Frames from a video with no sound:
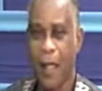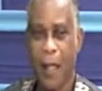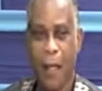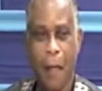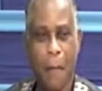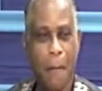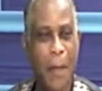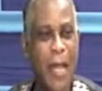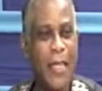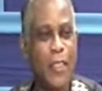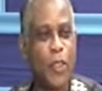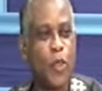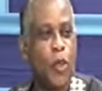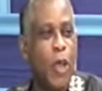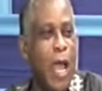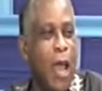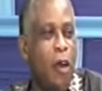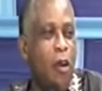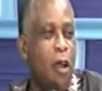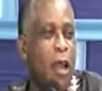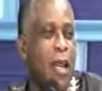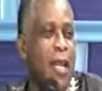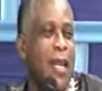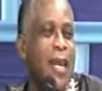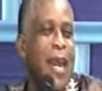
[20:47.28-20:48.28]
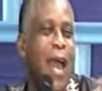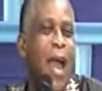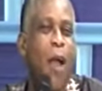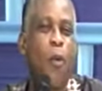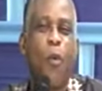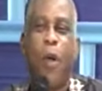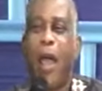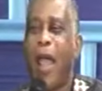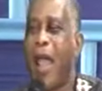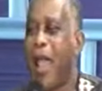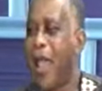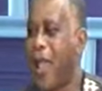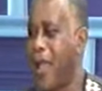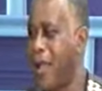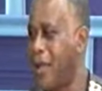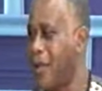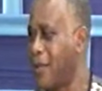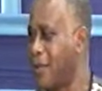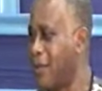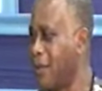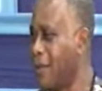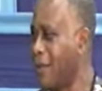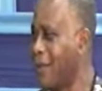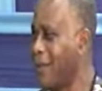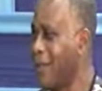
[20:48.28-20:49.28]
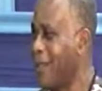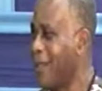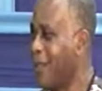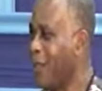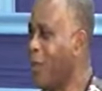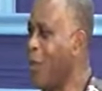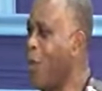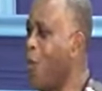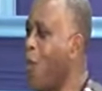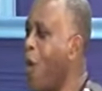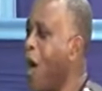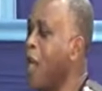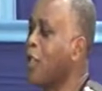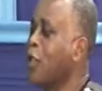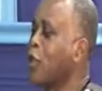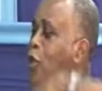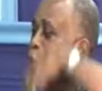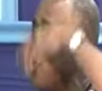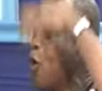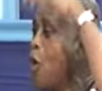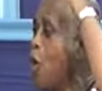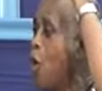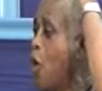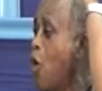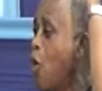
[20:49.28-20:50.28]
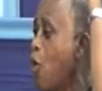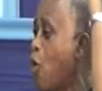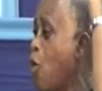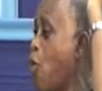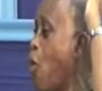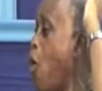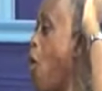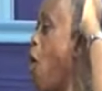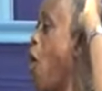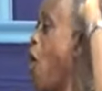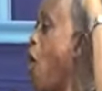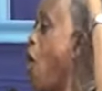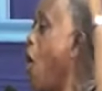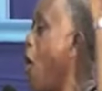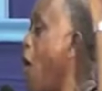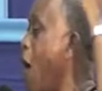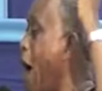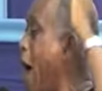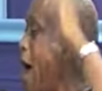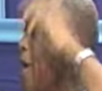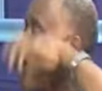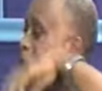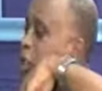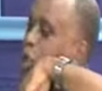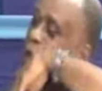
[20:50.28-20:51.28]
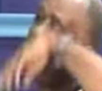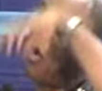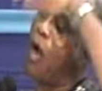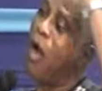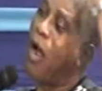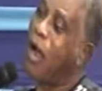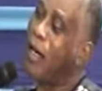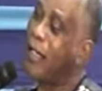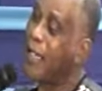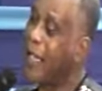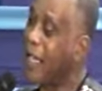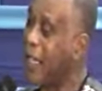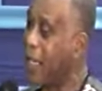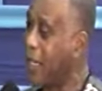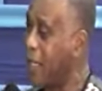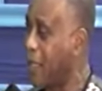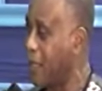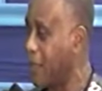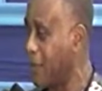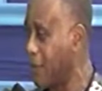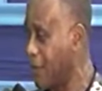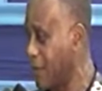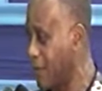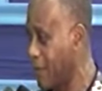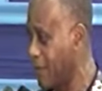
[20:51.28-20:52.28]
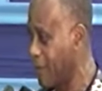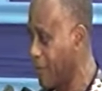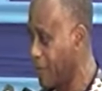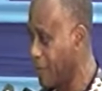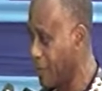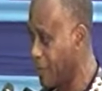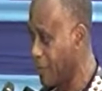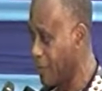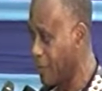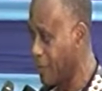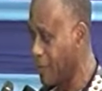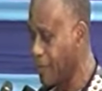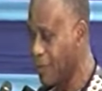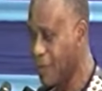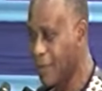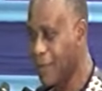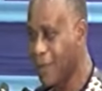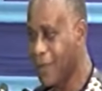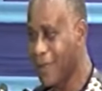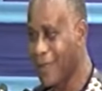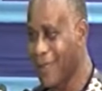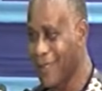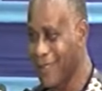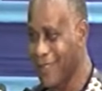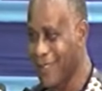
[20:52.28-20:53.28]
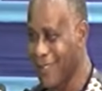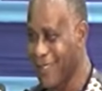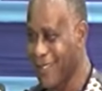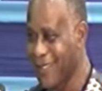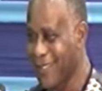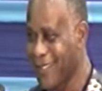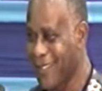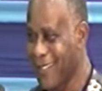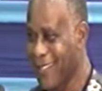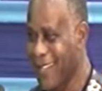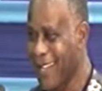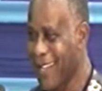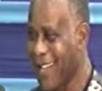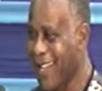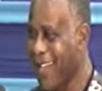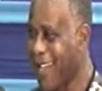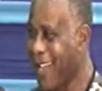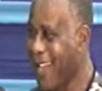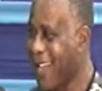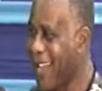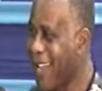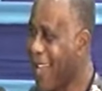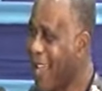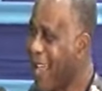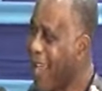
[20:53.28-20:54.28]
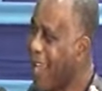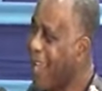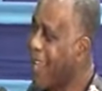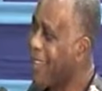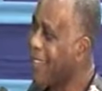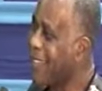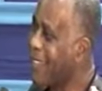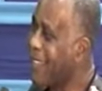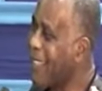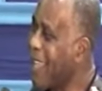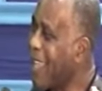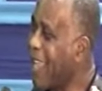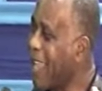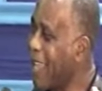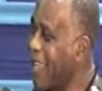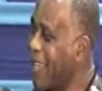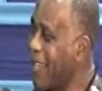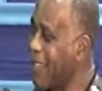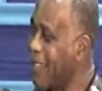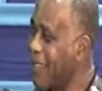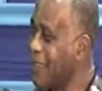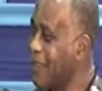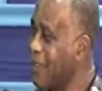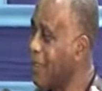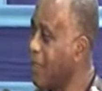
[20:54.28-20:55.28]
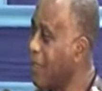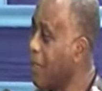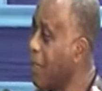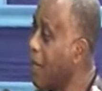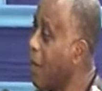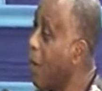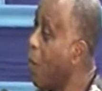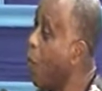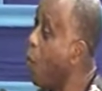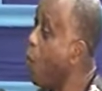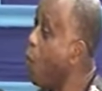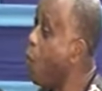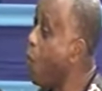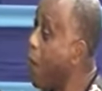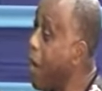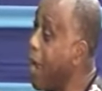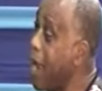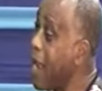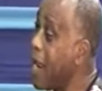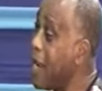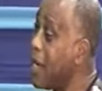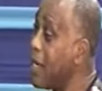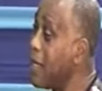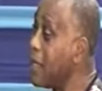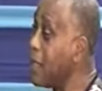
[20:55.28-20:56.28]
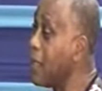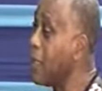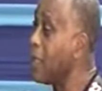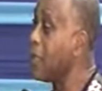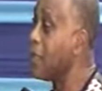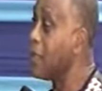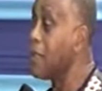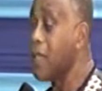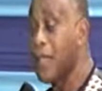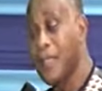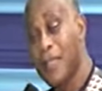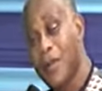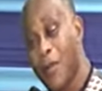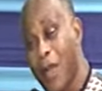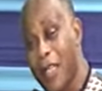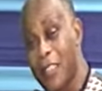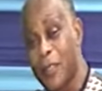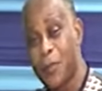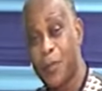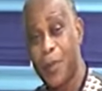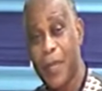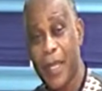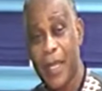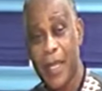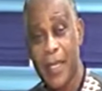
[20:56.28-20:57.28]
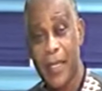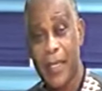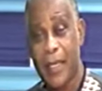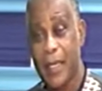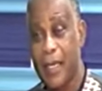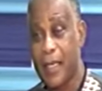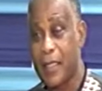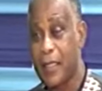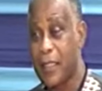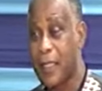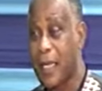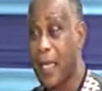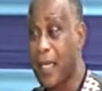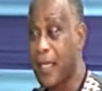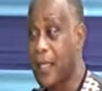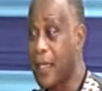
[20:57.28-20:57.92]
But you are running away you want to go and study. Hmm. then, when they were speaking, saying